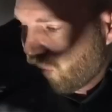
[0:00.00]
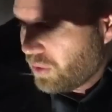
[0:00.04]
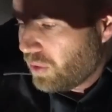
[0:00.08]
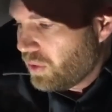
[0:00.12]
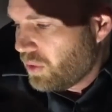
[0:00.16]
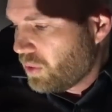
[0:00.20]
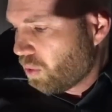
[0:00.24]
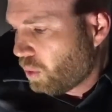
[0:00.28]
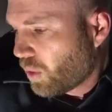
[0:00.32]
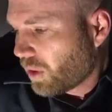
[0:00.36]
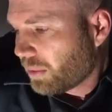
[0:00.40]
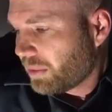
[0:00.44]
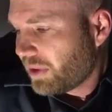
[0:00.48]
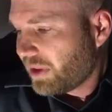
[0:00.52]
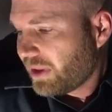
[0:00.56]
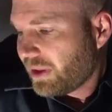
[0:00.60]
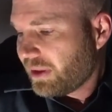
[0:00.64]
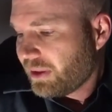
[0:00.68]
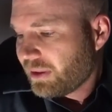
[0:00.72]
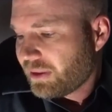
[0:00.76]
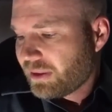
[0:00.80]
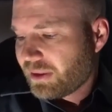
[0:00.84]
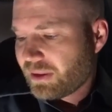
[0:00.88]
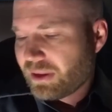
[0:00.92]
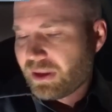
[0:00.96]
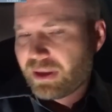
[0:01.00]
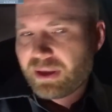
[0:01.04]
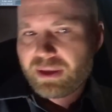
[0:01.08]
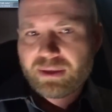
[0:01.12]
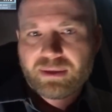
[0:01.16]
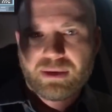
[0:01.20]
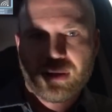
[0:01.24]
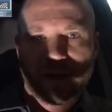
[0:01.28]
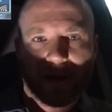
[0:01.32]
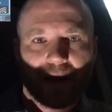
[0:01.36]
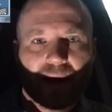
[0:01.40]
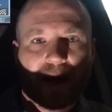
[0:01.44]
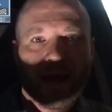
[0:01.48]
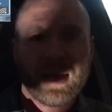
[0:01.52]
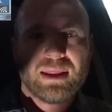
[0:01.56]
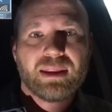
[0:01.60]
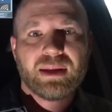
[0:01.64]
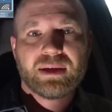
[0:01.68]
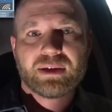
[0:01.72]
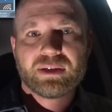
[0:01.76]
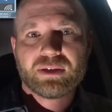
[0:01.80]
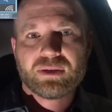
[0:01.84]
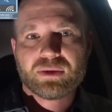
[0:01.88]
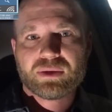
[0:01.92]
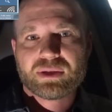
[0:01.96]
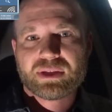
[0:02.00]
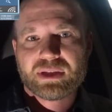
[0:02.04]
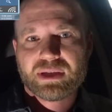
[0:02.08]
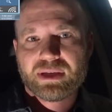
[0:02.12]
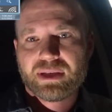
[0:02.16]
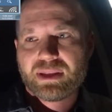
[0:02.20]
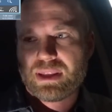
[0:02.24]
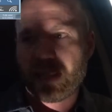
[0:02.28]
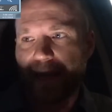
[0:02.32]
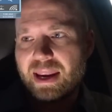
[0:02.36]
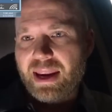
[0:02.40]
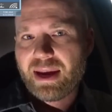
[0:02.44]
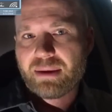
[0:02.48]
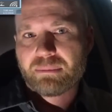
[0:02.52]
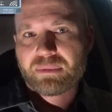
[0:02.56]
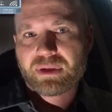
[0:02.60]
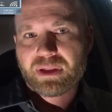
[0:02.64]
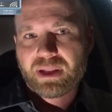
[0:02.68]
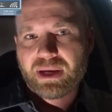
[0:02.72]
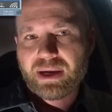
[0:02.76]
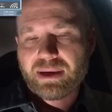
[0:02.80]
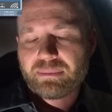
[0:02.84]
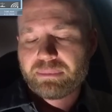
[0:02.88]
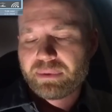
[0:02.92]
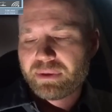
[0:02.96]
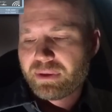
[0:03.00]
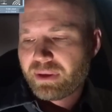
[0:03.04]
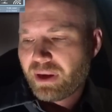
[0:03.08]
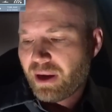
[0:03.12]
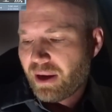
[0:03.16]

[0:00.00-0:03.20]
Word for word: normally, it, I like using the amp clamp.